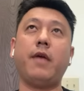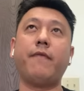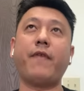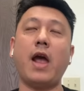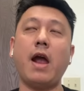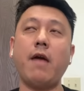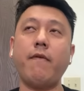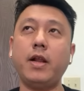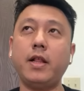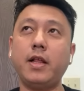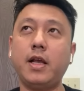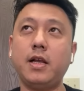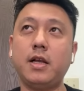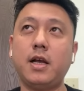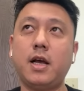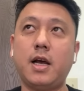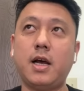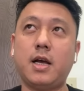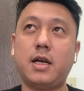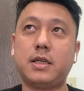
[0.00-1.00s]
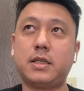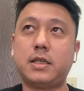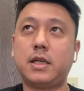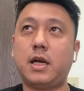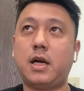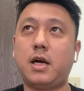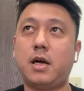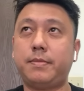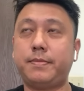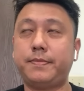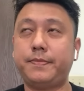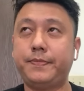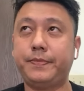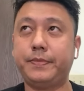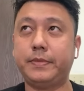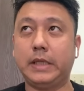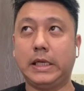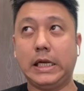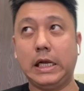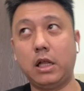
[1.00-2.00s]
everything as
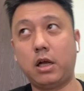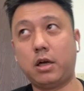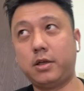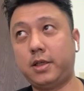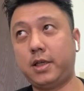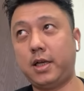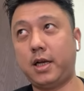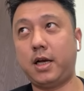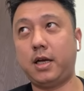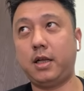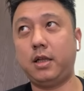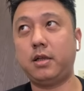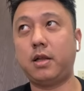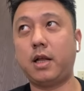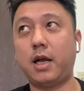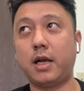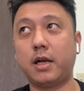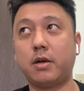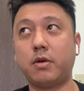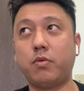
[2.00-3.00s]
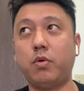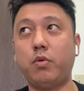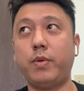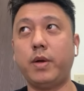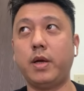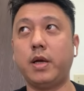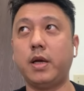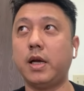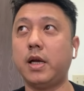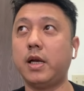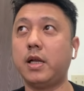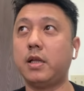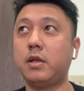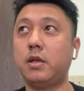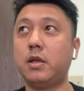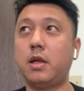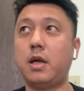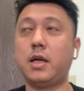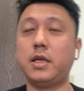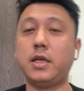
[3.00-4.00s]
Elon said, like will be in
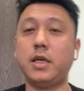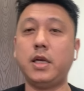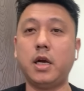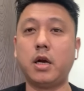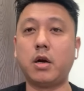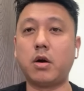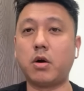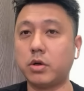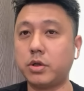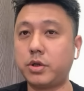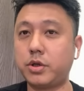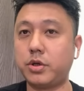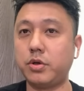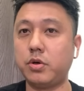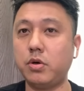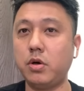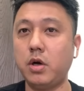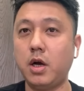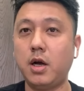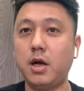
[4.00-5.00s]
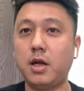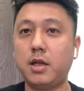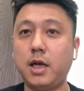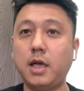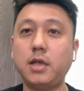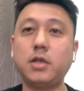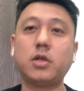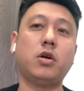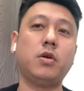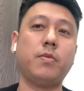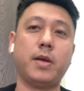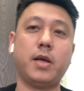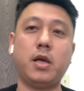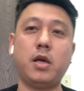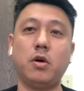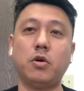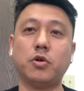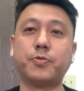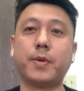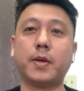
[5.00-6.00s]
a year or two, that's going to be
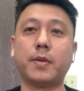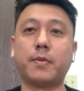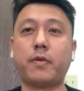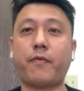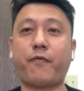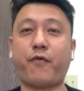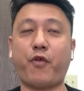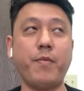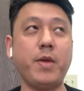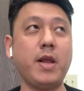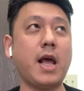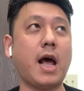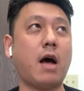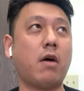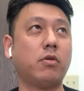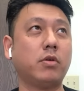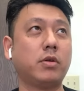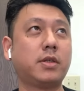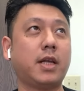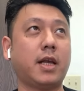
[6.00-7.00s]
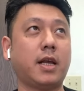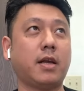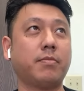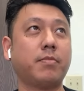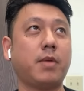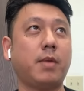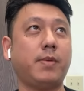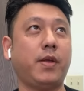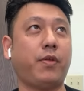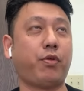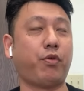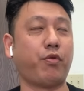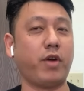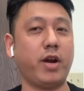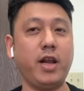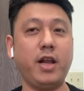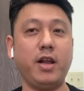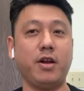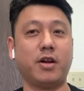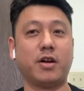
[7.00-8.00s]
huge. But for me, I would say maybe
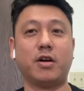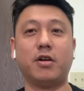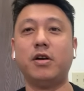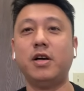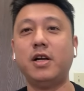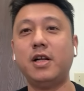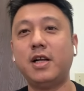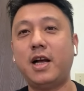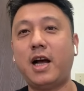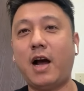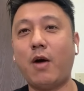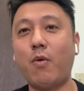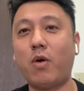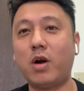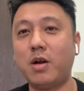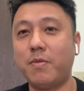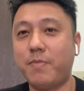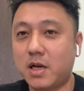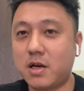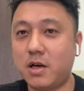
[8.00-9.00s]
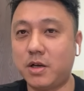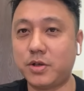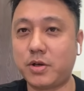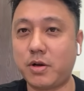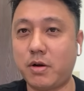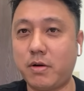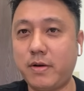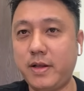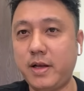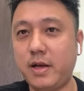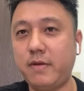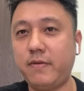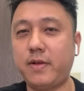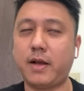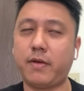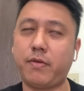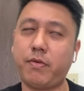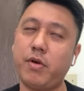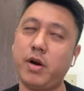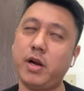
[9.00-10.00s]
three. I want to be conservative, like
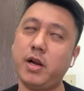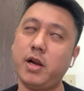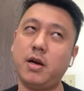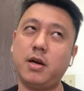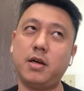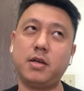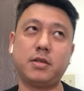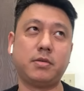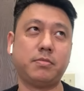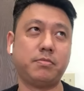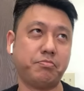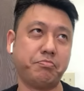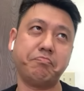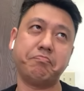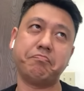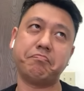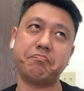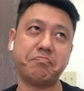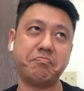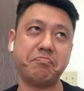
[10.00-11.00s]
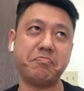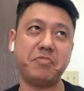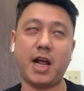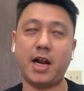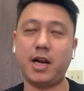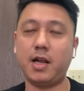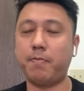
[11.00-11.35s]
3 years. Let it